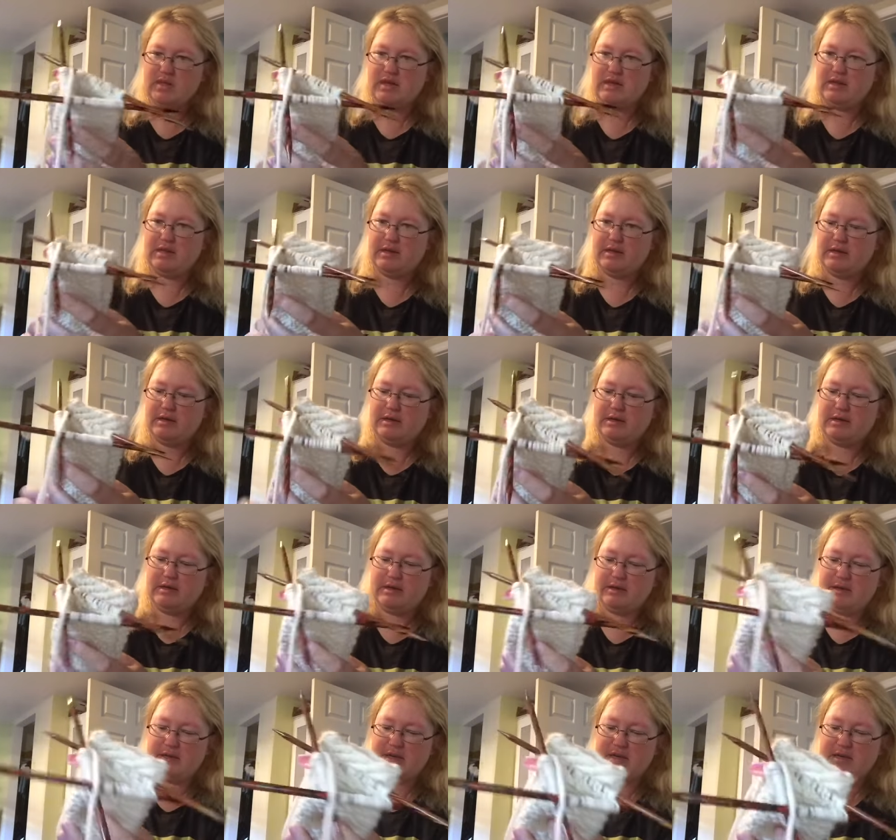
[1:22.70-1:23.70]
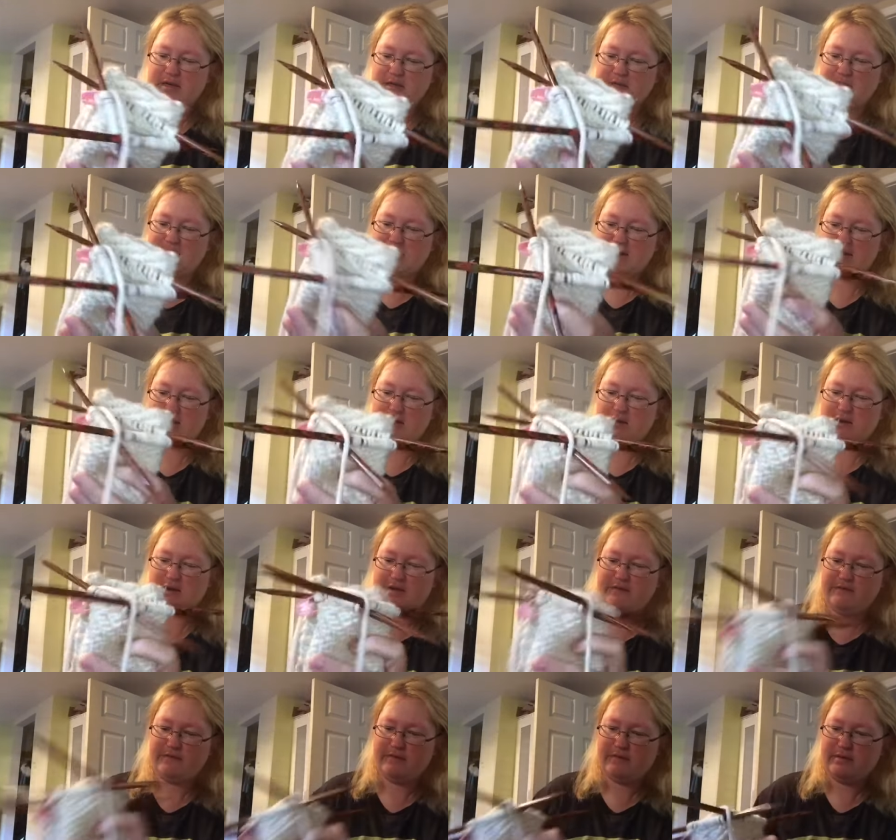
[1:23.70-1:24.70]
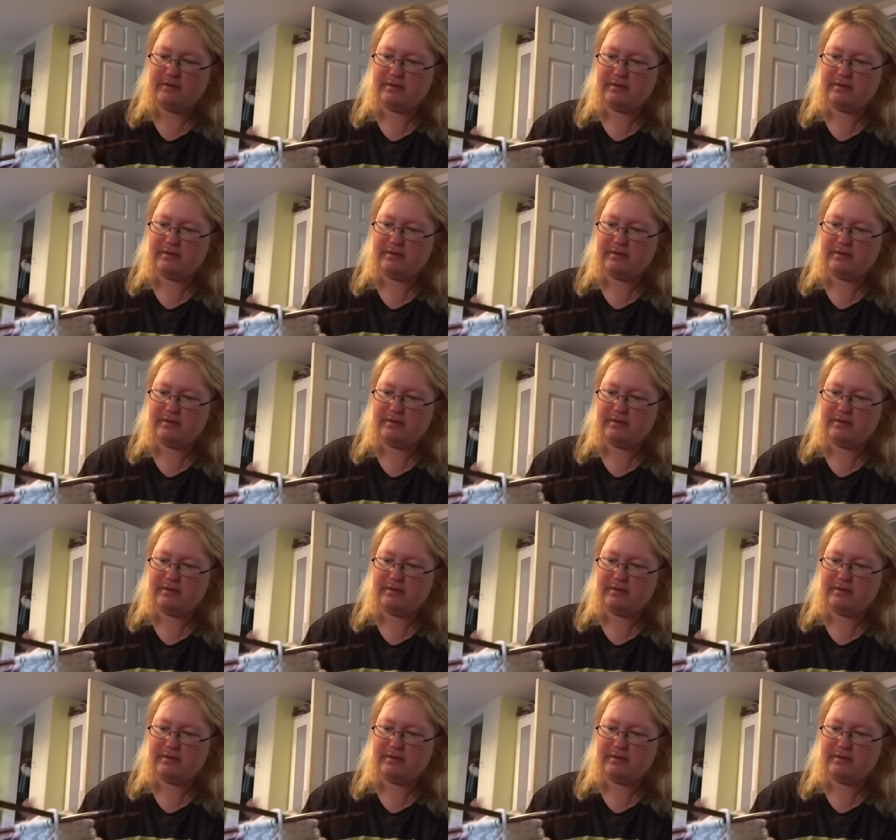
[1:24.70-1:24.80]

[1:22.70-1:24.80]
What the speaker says: and then get it dyed off.